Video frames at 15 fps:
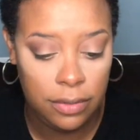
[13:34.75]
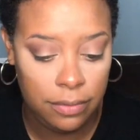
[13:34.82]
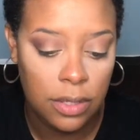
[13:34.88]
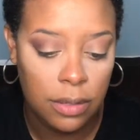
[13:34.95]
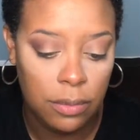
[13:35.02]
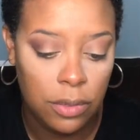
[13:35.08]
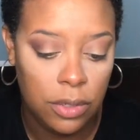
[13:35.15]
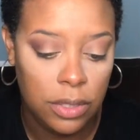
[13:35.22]

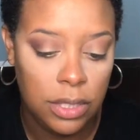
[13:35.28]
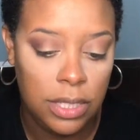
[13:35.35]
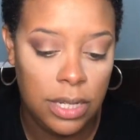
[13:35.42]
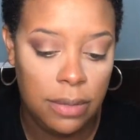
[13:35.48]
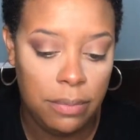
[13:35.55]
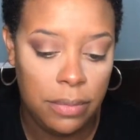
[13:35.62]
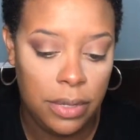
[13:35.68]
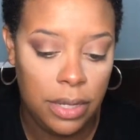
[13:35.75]
So I'm going to
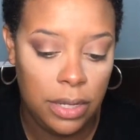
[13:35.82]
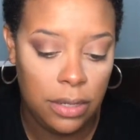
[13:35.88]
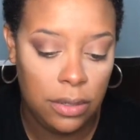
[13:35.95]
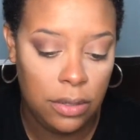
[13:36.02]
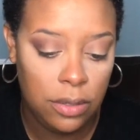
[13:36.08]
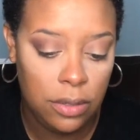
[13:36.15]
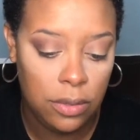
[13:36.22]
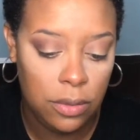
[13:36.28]
dip
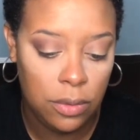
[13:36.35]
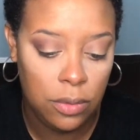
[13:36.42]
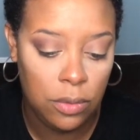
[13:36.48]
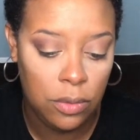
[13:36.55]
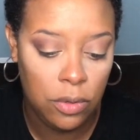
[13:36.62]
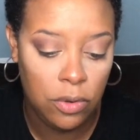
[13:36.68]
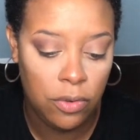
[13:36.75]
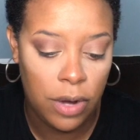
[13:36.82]
into
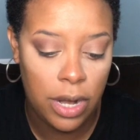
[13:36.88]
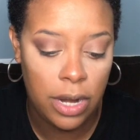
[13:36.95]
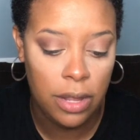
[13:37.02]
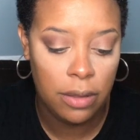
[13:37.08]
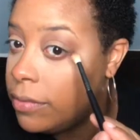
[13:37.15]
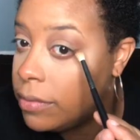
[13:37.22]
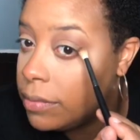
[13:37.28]
credit